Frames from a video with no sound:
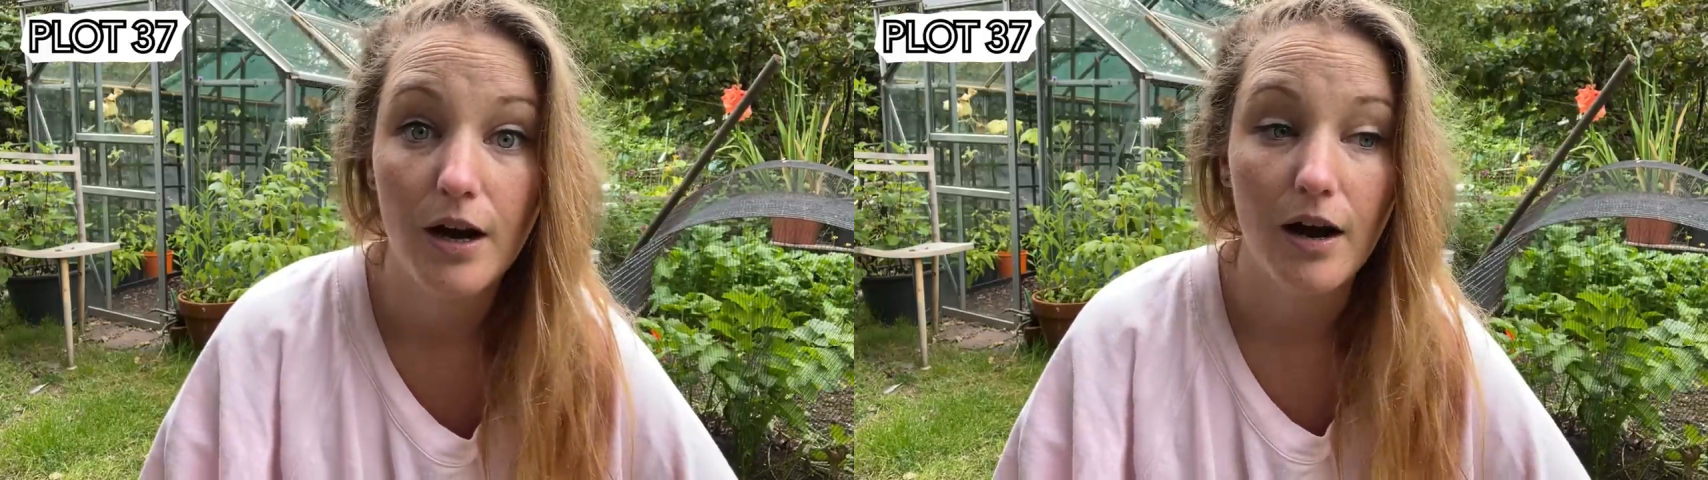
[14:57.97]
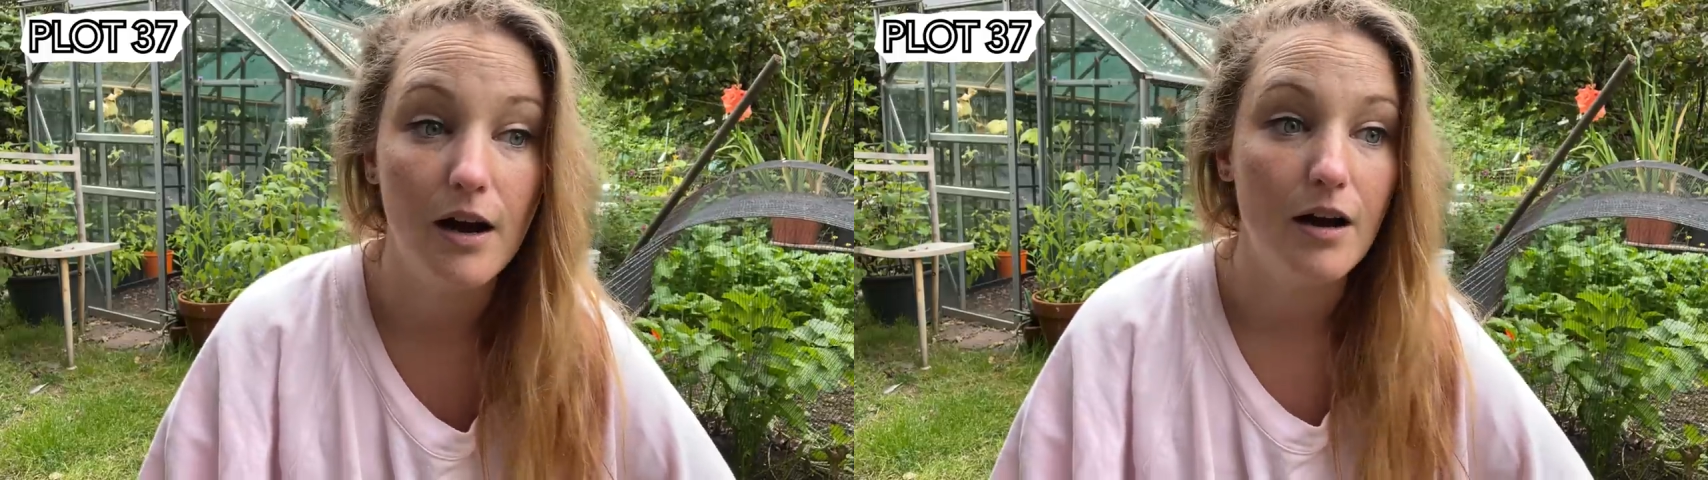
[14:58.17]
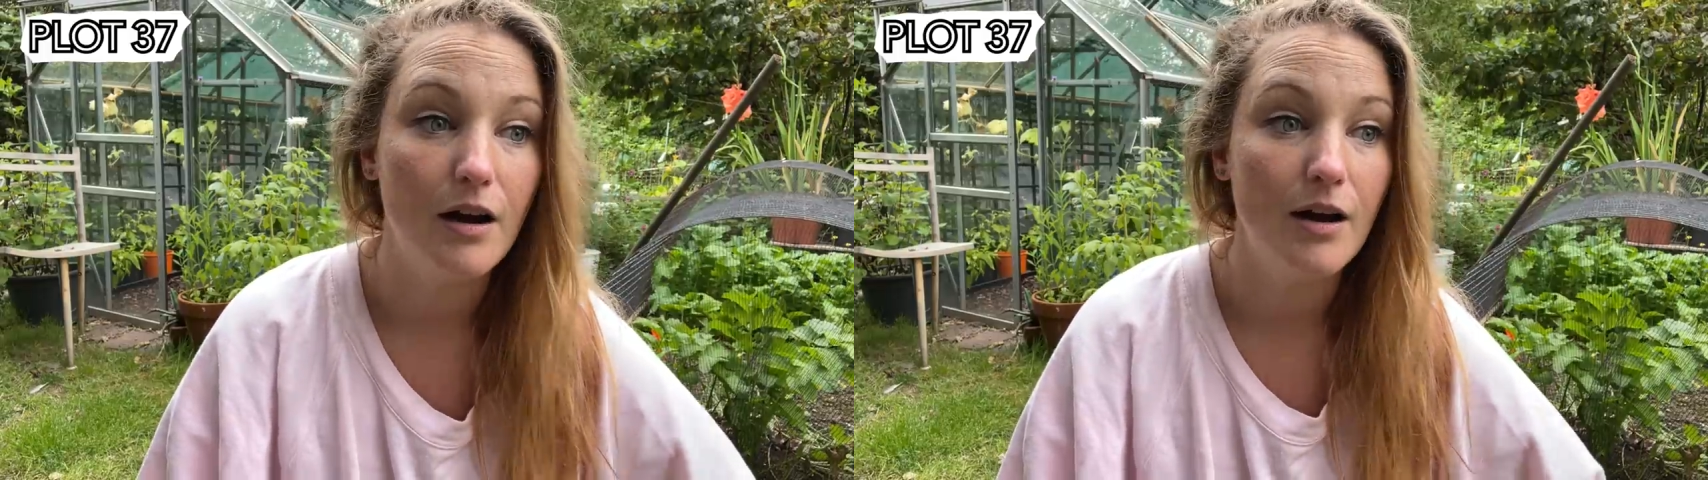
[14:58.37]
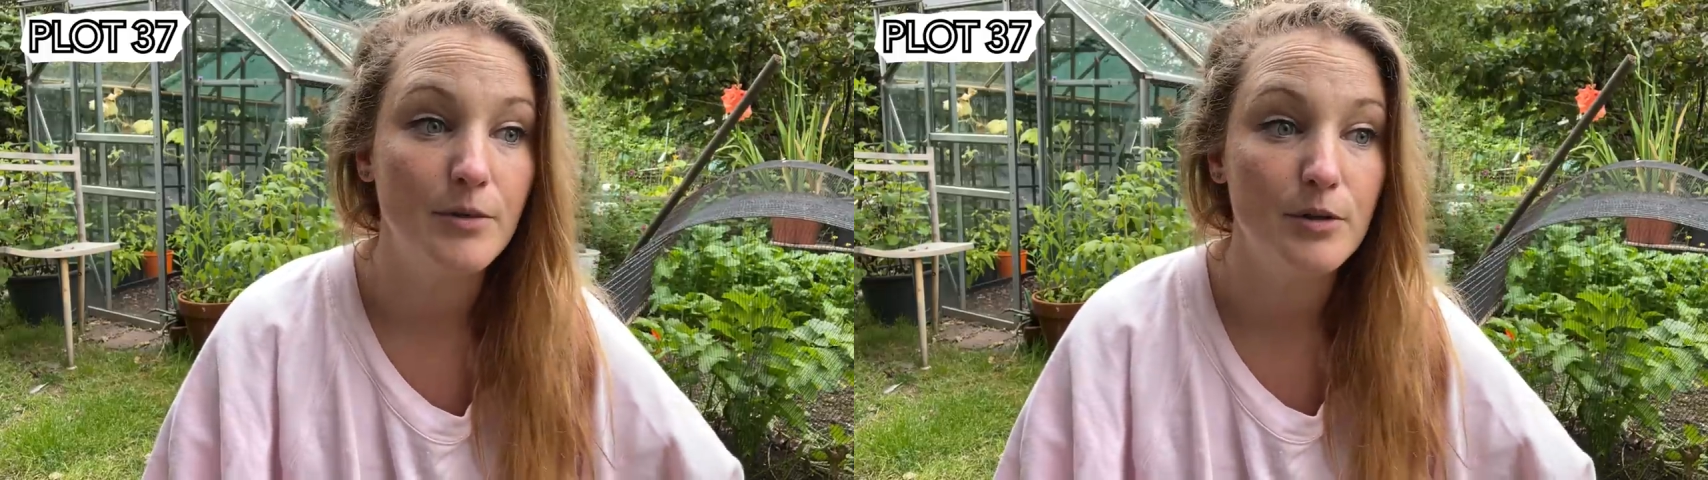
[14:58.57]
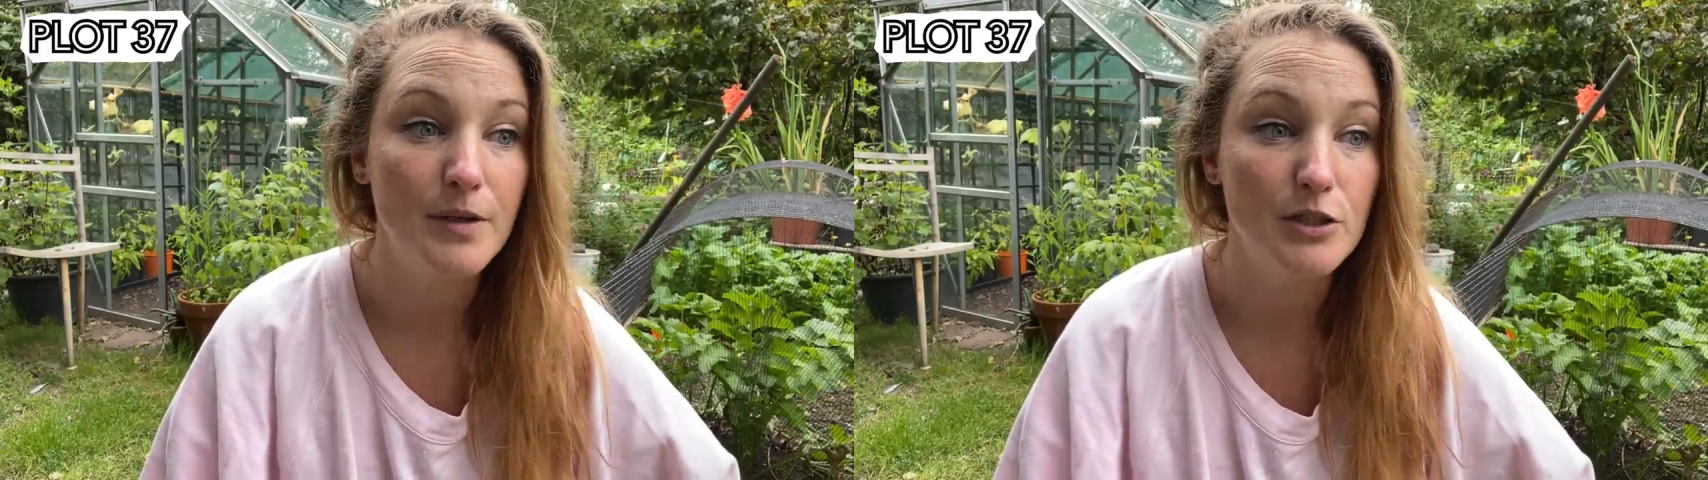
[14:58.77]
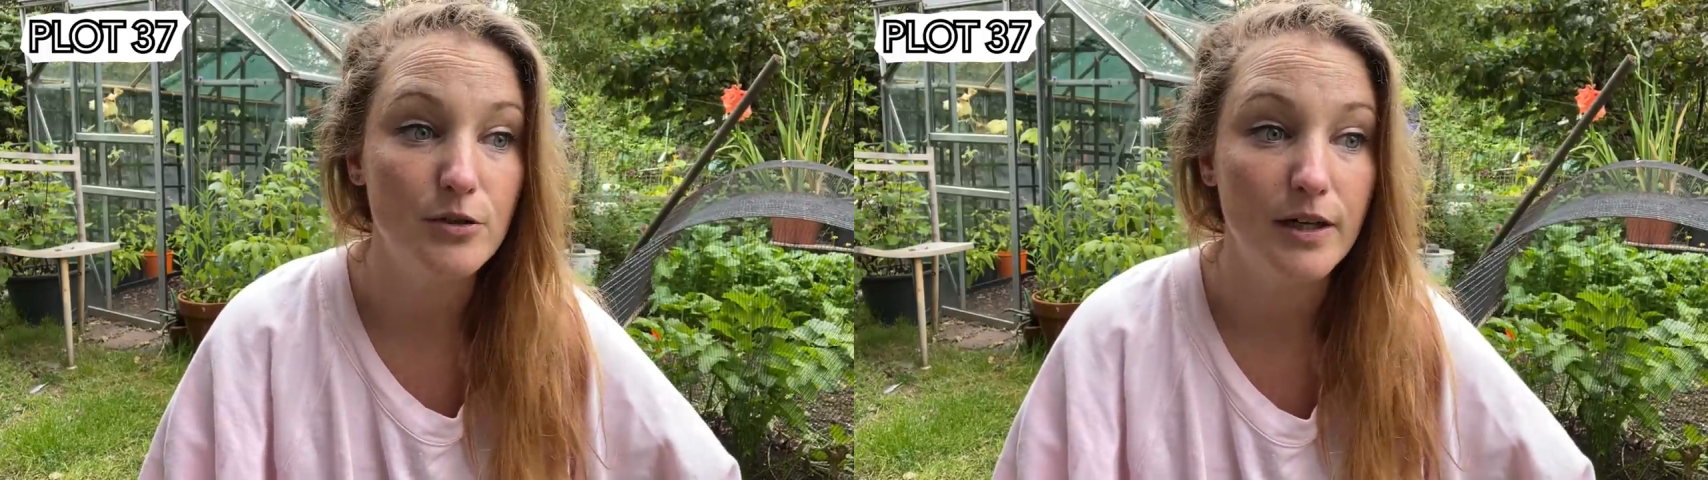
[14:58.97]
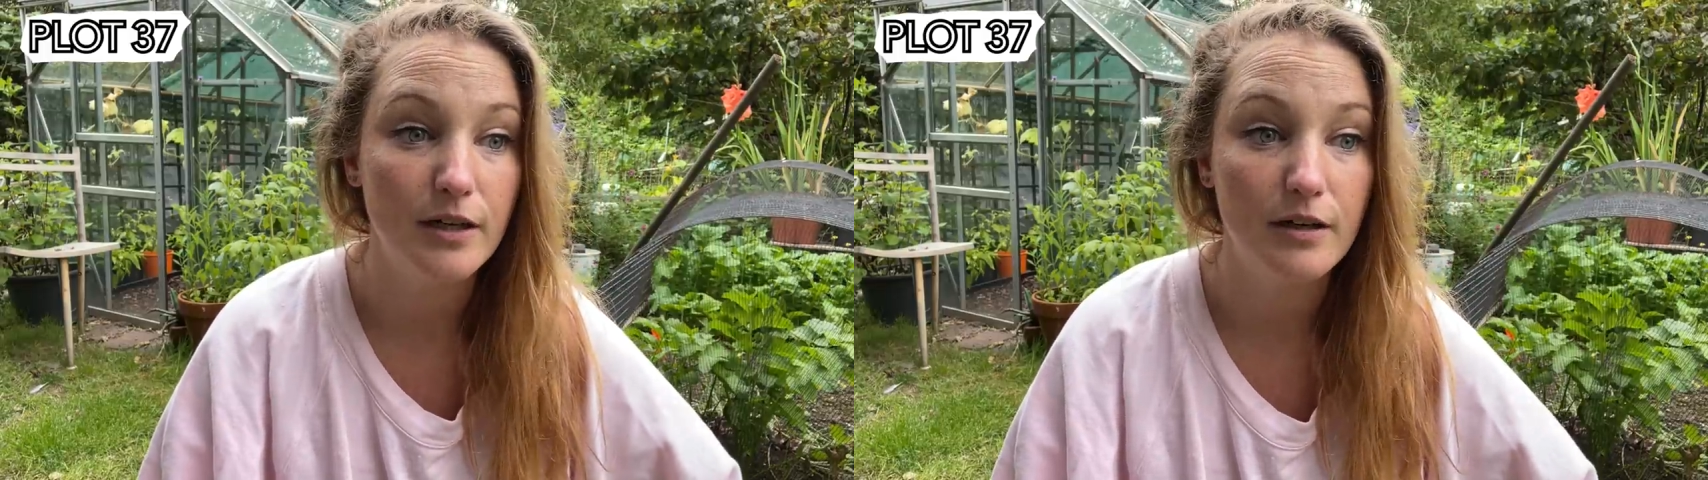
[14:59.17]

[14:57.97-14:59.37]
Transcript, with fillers: Uh, I'm going to be doing